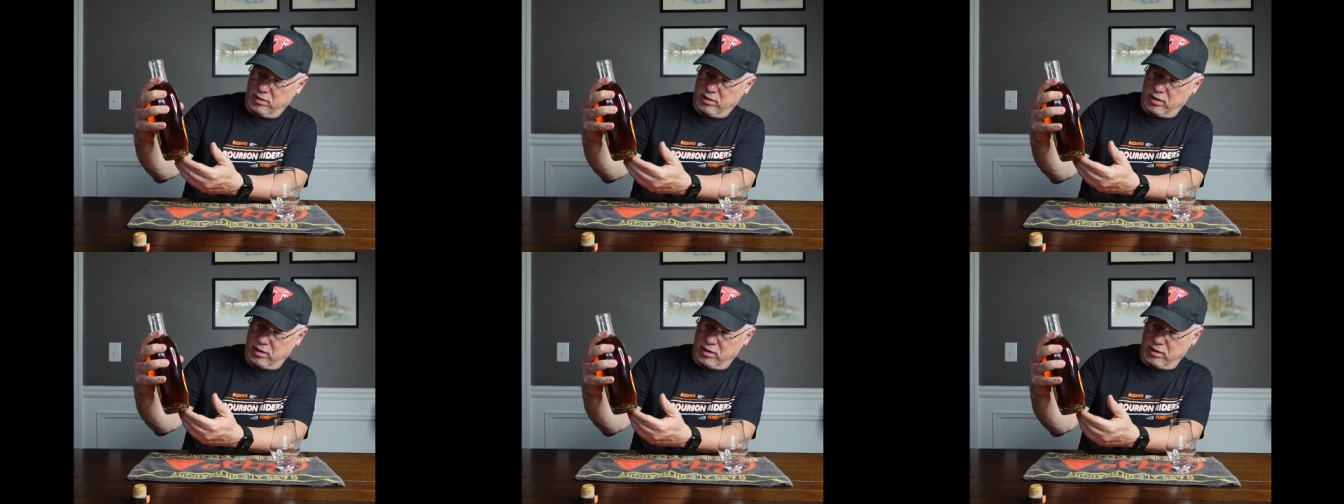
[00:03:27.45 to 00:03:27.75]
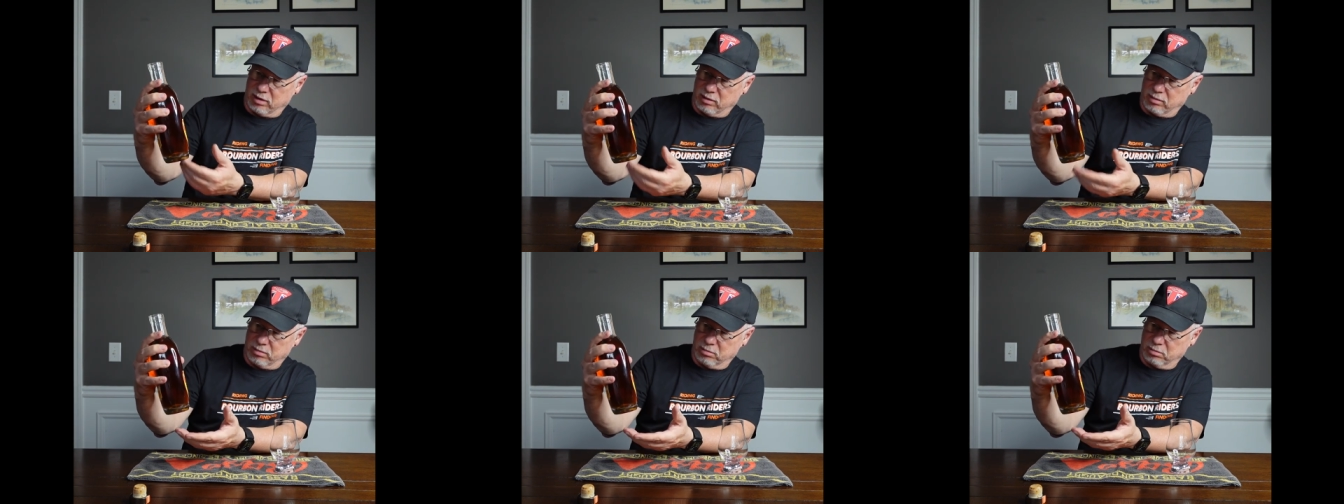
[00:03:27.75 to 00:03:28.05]

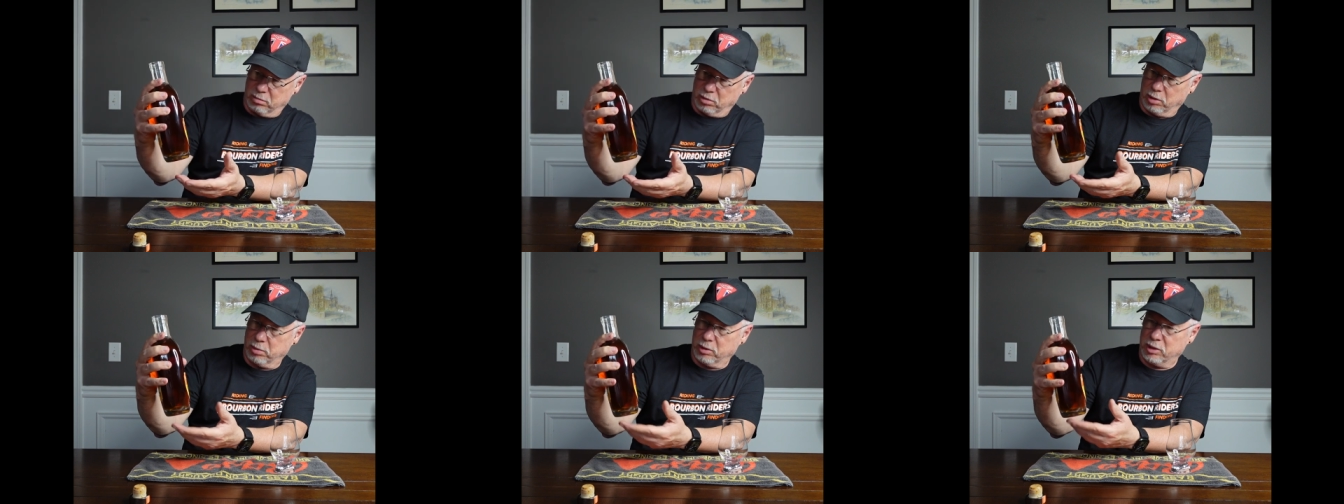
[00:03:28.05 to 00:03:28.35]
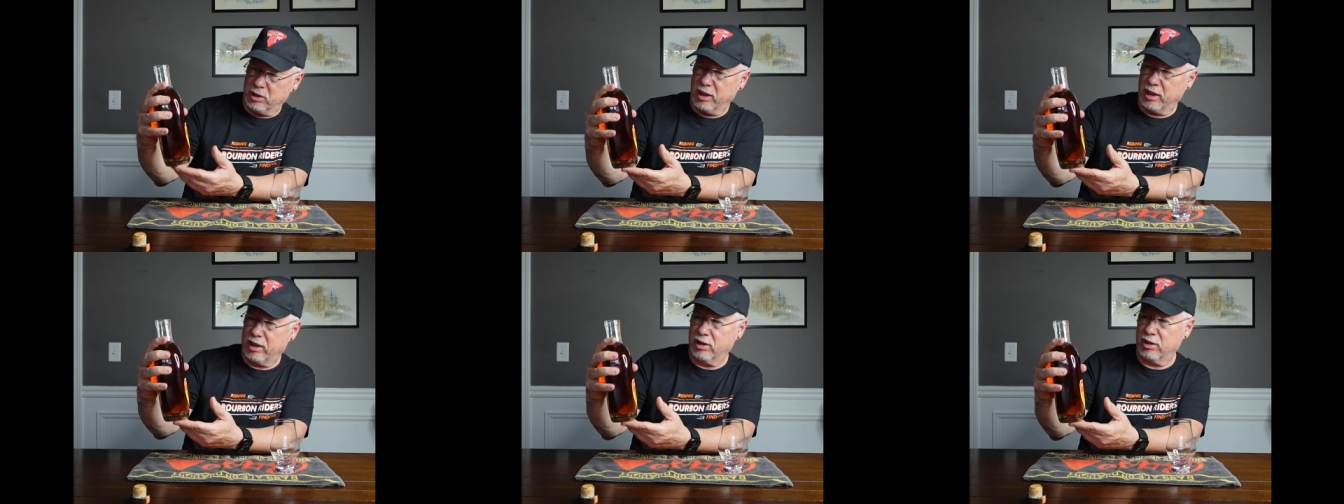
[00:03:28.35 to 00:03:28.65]
uh,
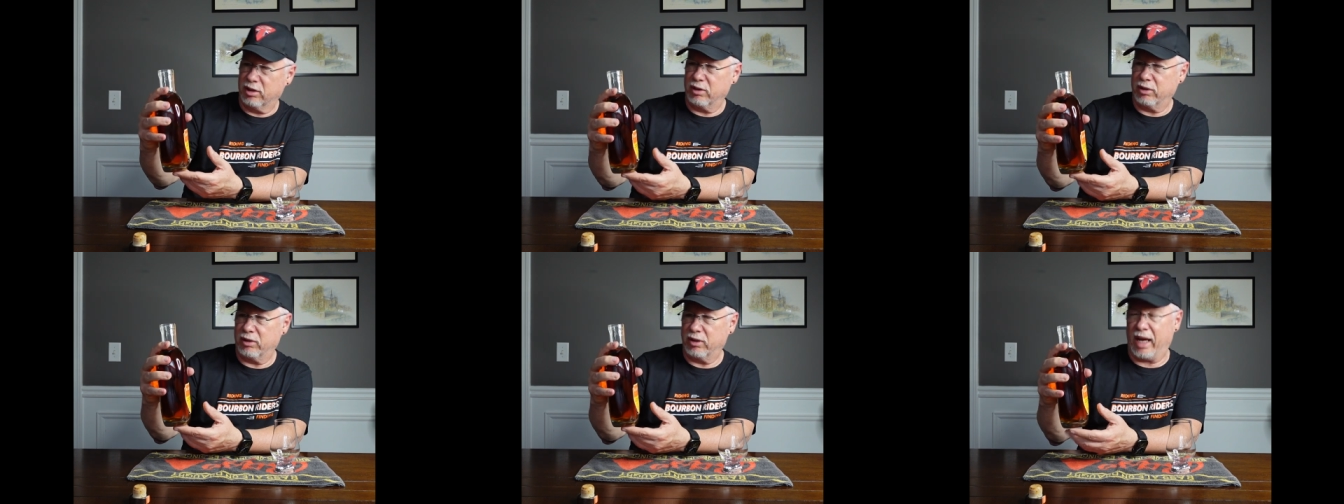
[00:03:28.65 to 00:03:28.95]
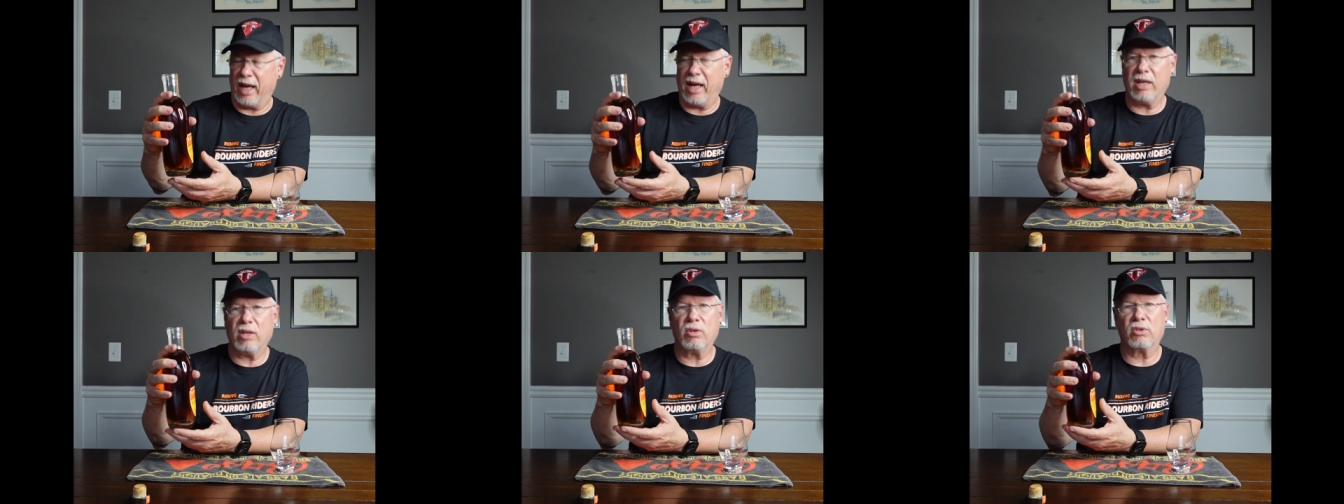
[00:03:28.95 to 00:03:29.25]
perpendicular
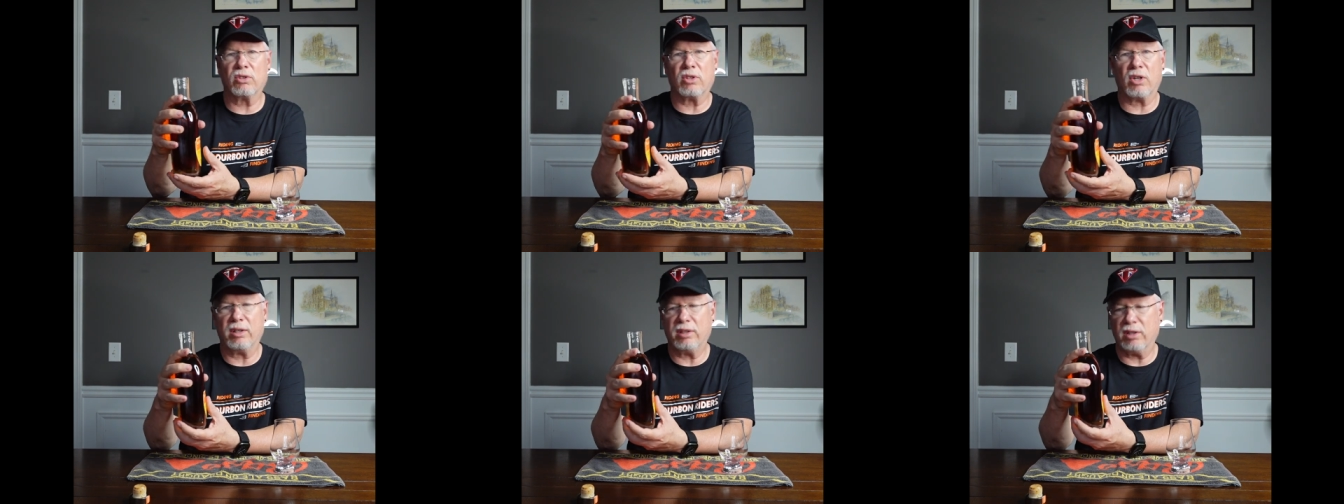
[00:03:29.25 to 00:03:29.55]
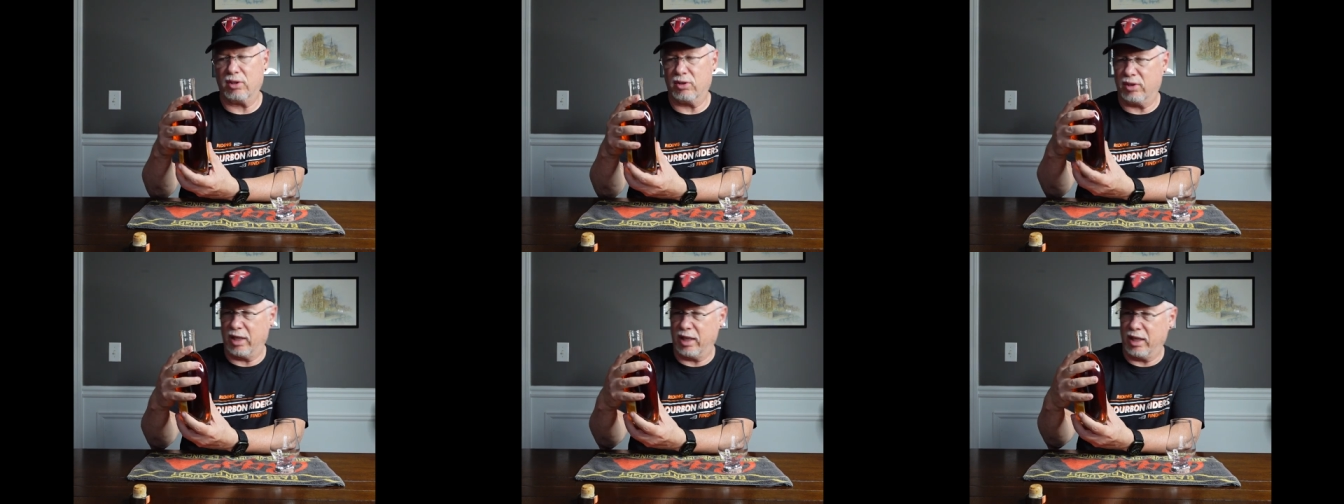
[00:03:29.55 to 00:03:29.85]
angles on
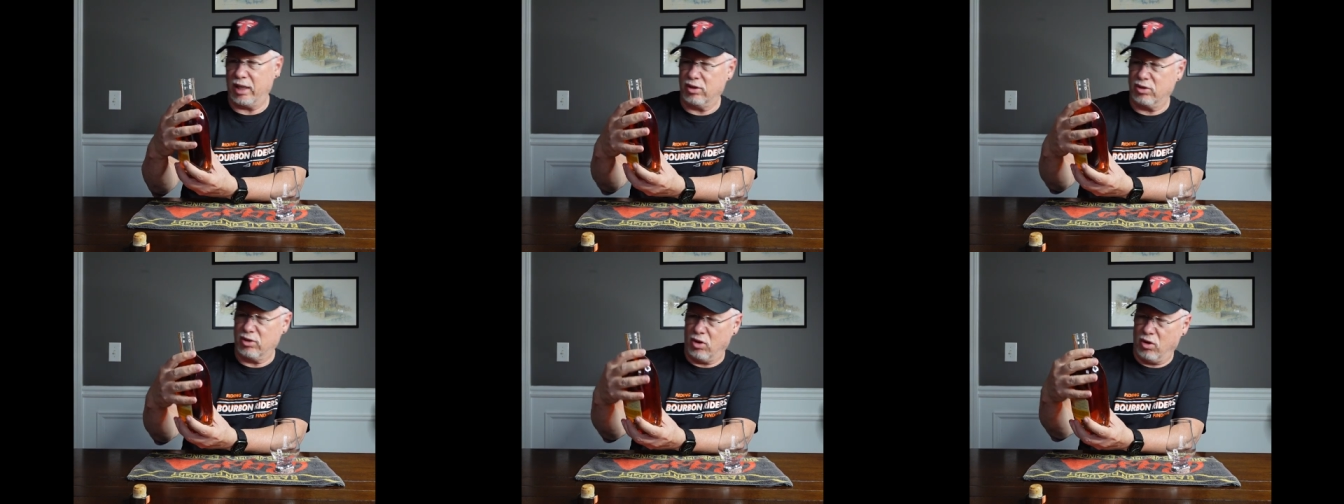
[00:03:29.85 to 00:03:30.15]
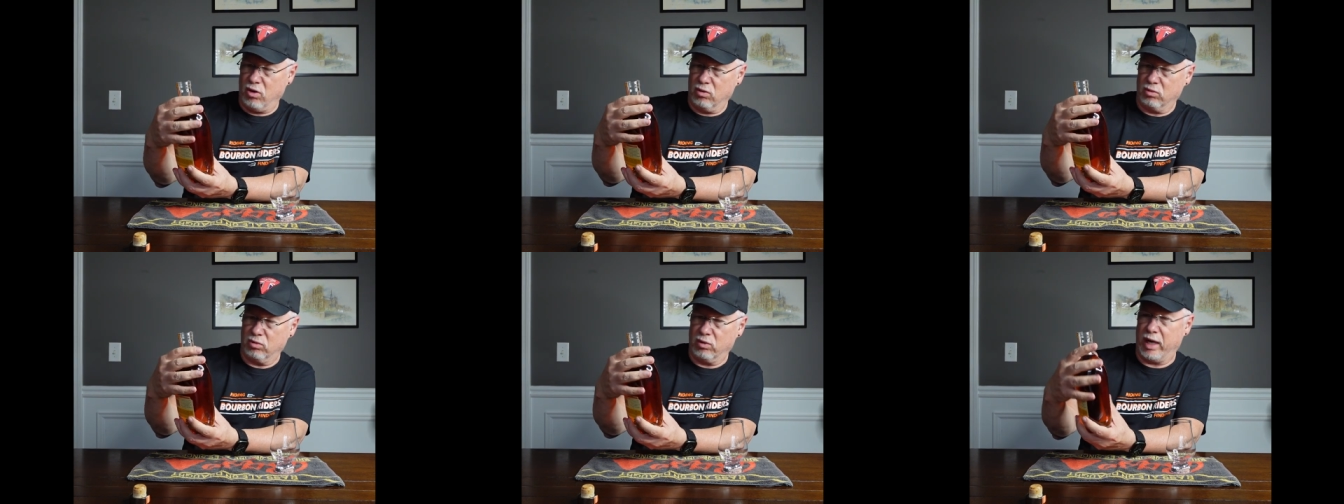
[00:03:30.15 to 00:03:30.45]
this thing. It's
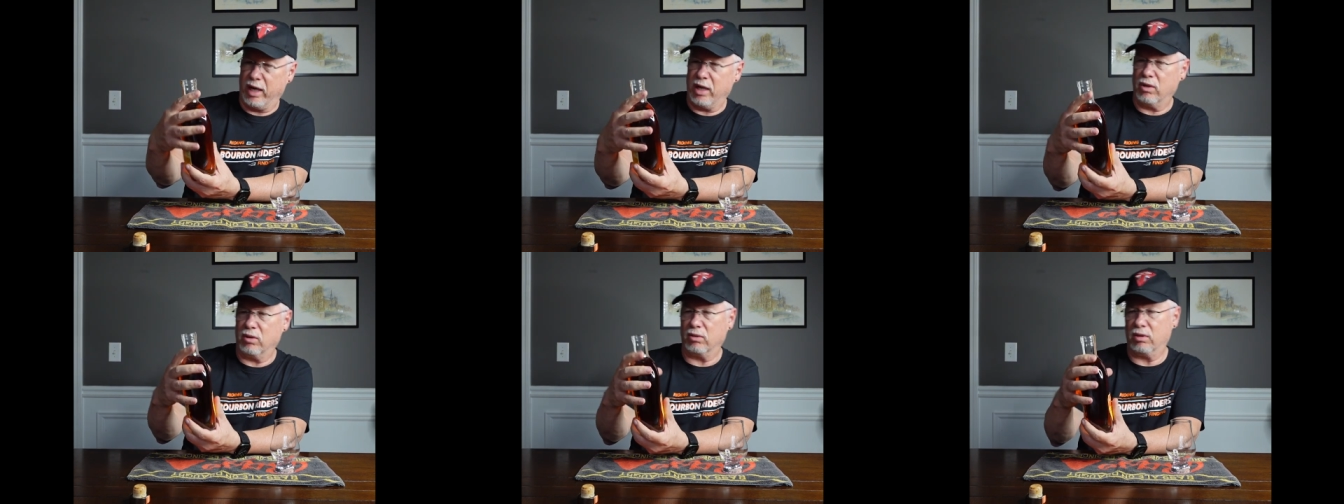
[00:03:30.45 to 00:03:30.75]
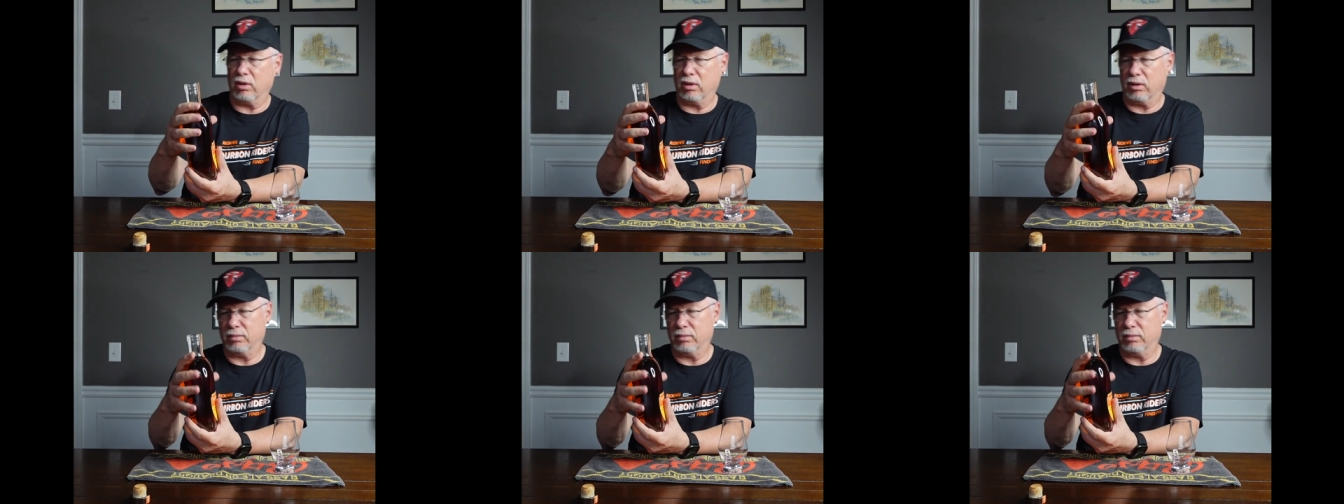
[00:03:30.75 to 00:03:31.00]
all round.